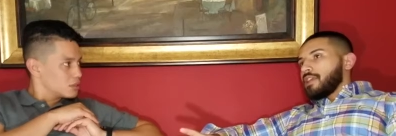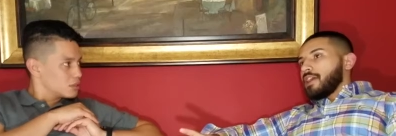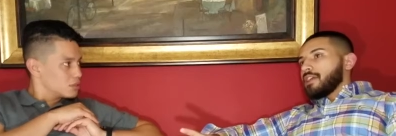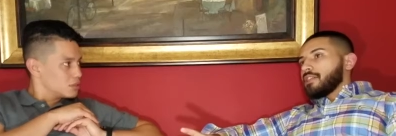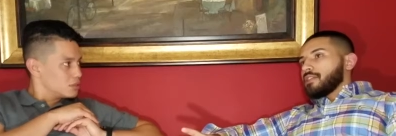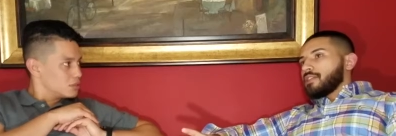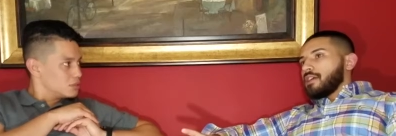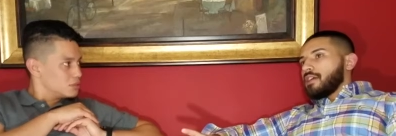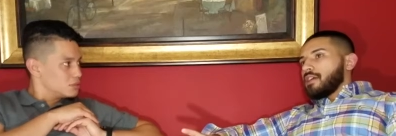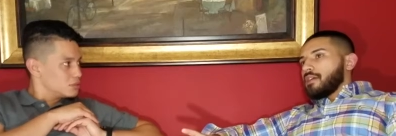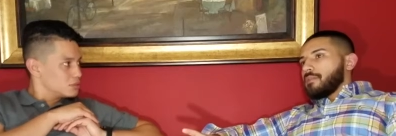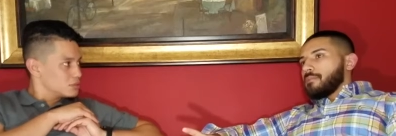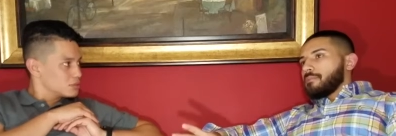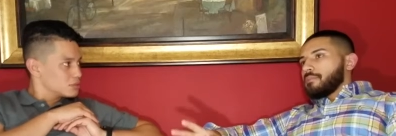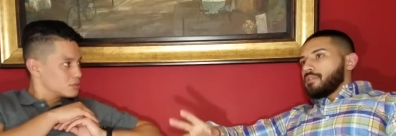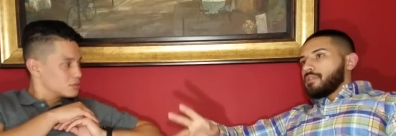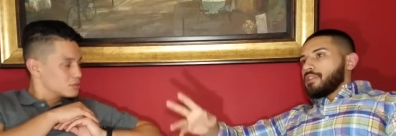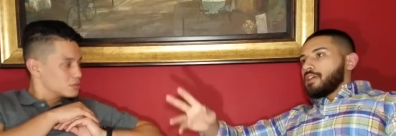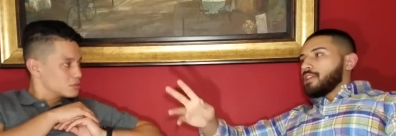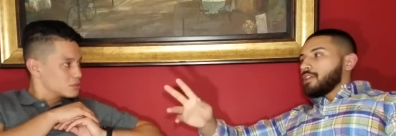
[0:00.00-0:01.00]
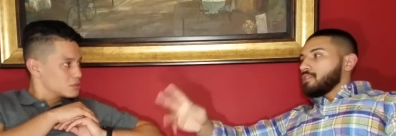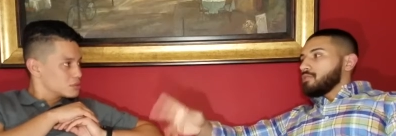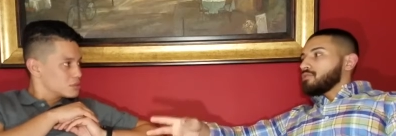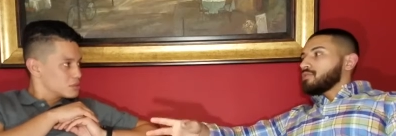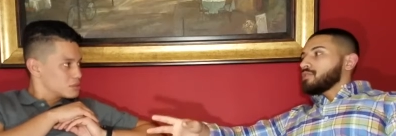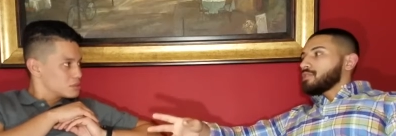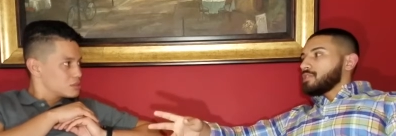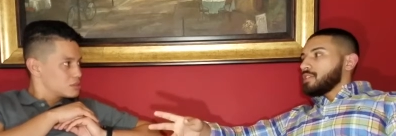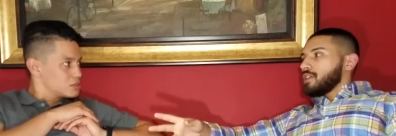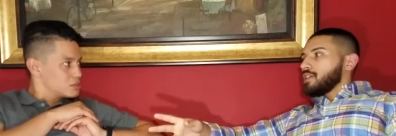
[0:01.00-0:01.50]
Speaker 1: like that, but now that
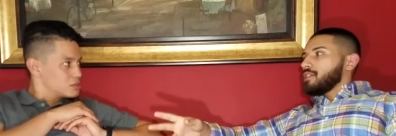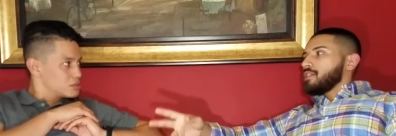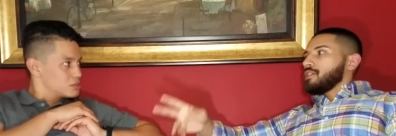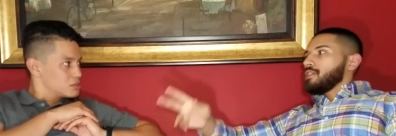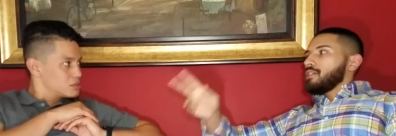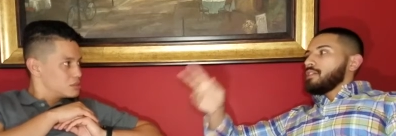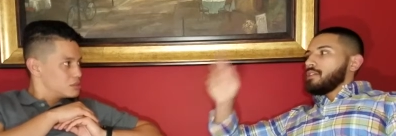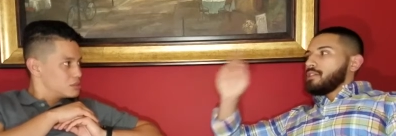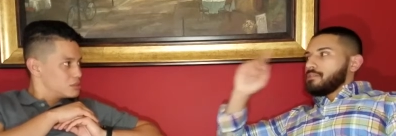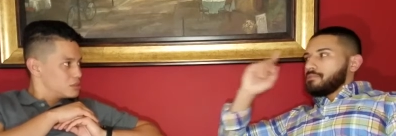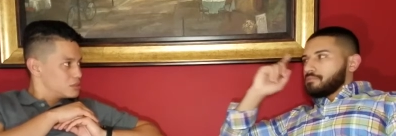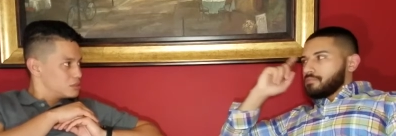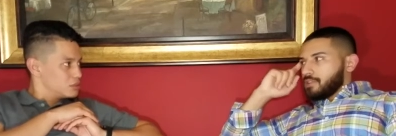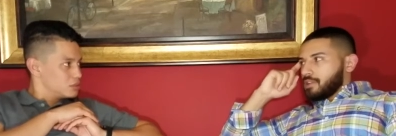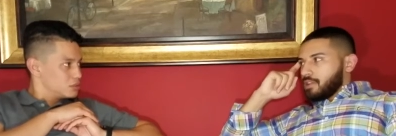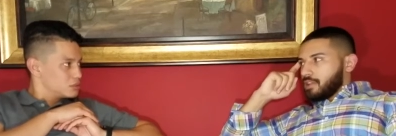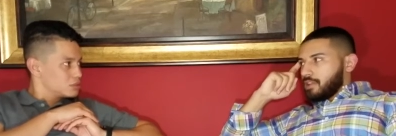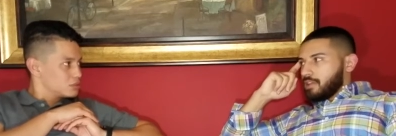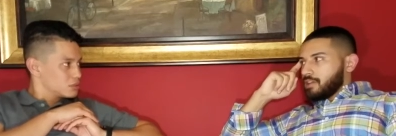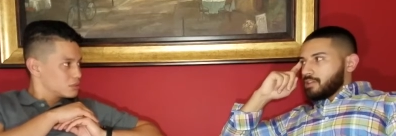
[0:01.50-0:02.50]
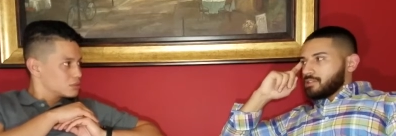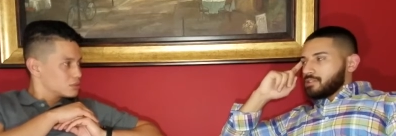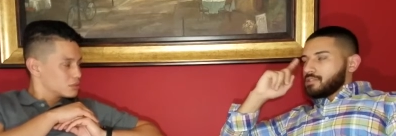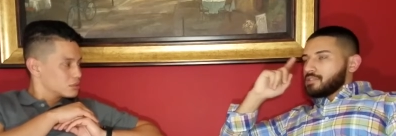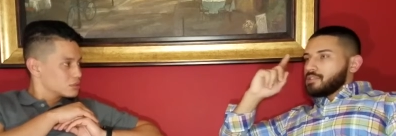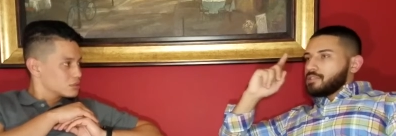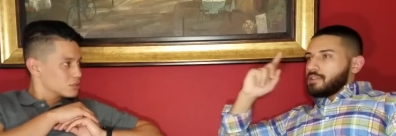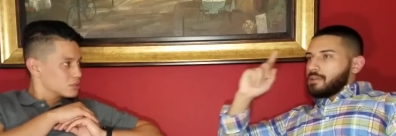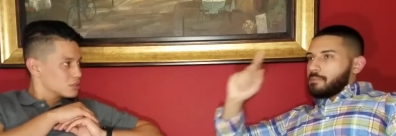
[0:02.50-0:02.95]
you say it, it clicks.